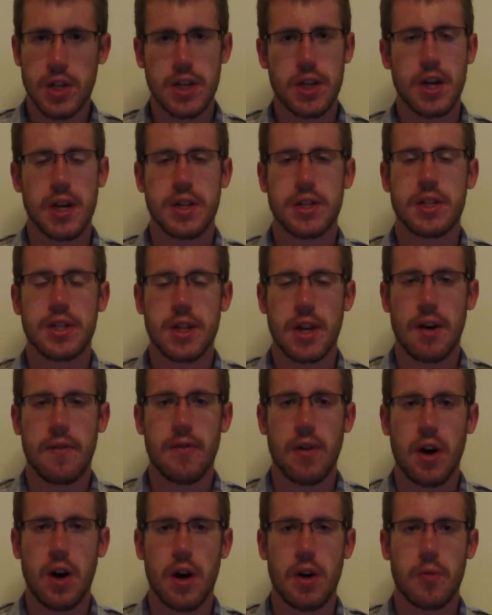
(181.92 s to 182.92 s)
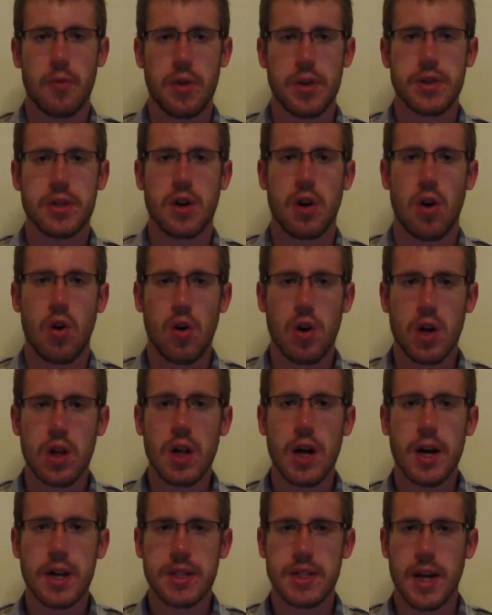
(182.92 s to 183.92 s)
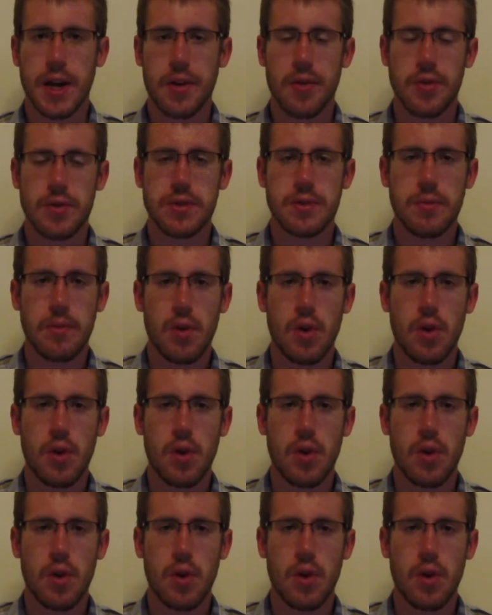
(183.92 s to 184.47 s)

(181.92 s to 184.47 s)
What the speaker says: and does stuff on what is called clock cycles.